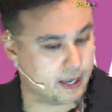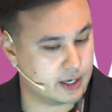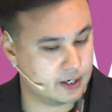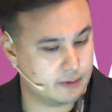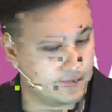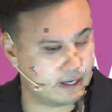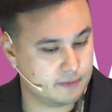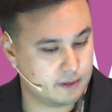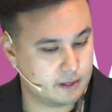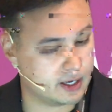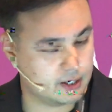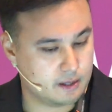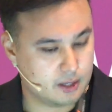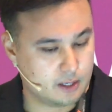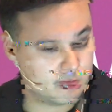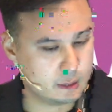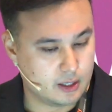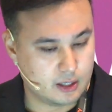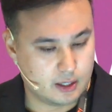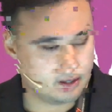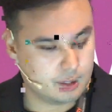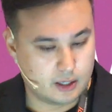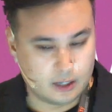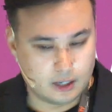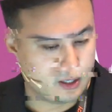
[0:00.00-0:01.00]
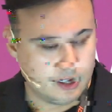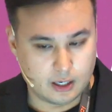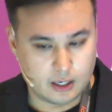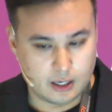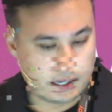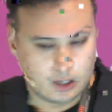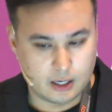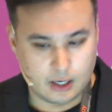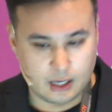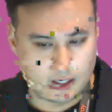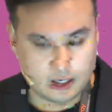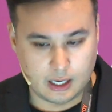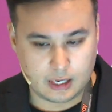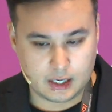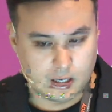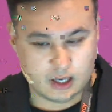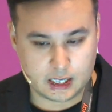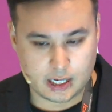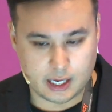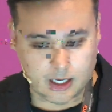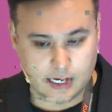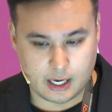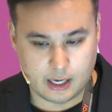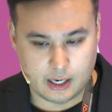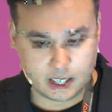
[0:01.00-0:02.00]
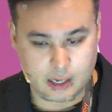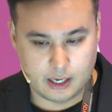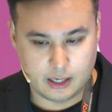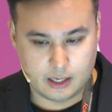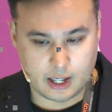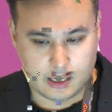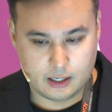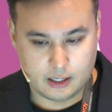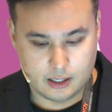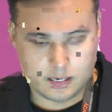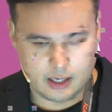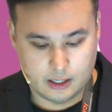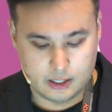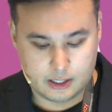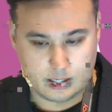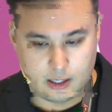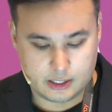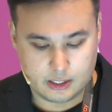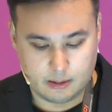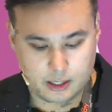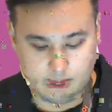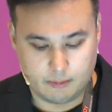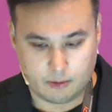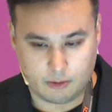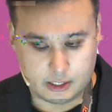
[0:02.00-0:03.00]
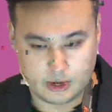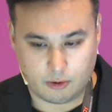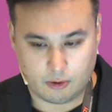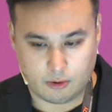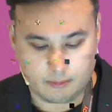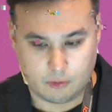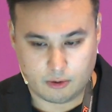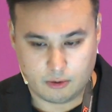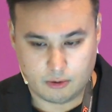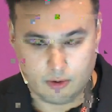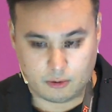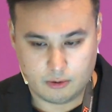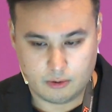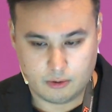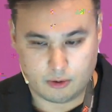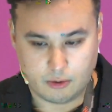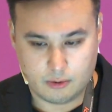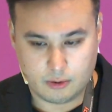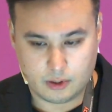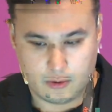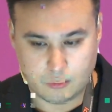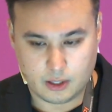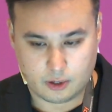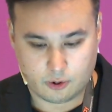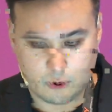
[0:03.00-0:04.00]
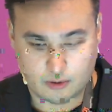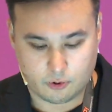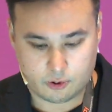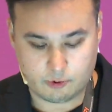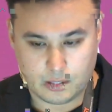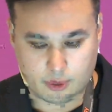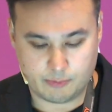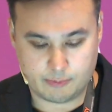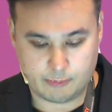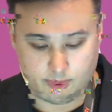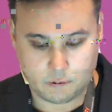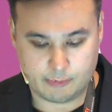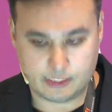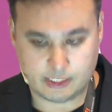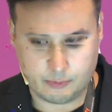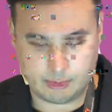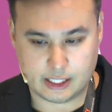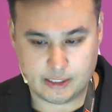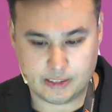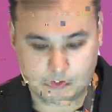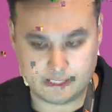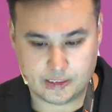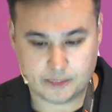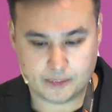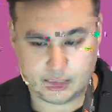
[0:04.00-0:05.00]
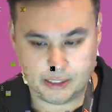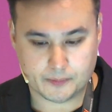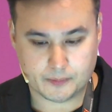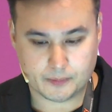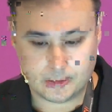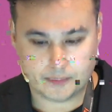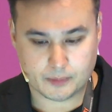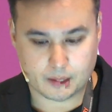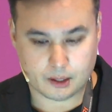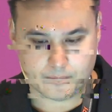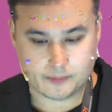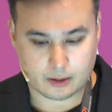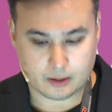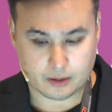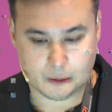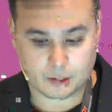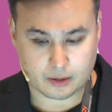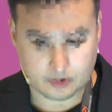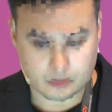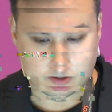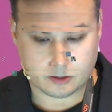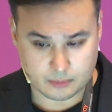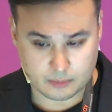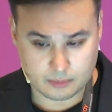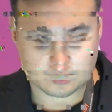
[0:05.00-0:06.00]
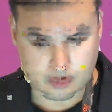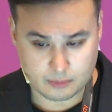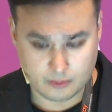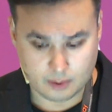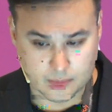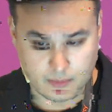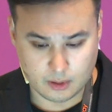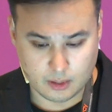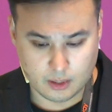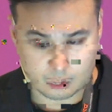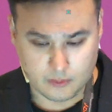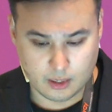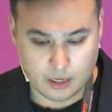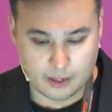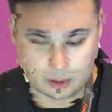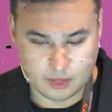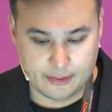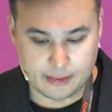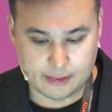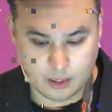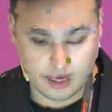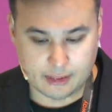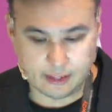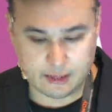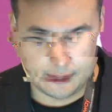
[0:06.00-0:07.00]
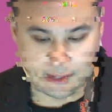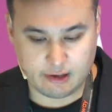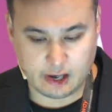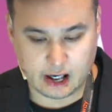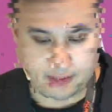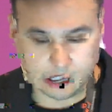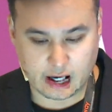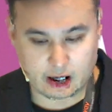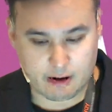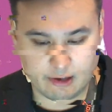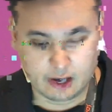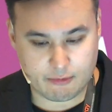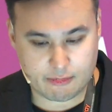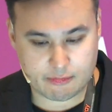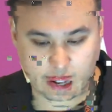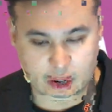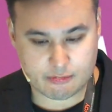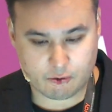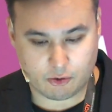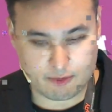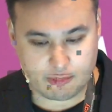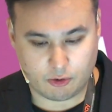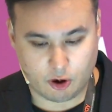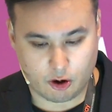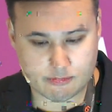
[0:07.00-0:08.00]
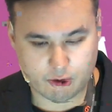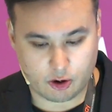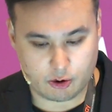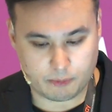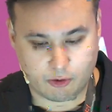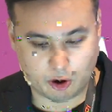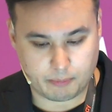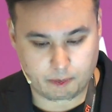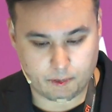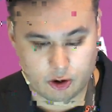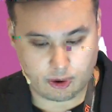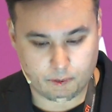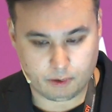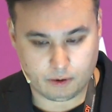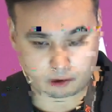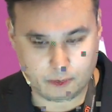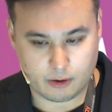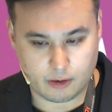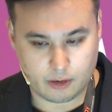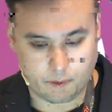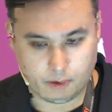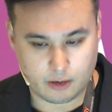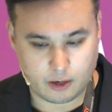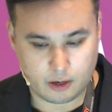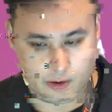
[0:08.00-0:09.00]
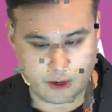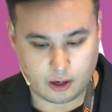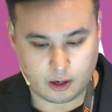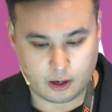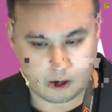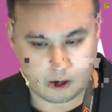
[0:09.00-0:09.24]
The elapsed time is how long it took us to process your request. So this request here, cryptocurrency listings latest, converted to these three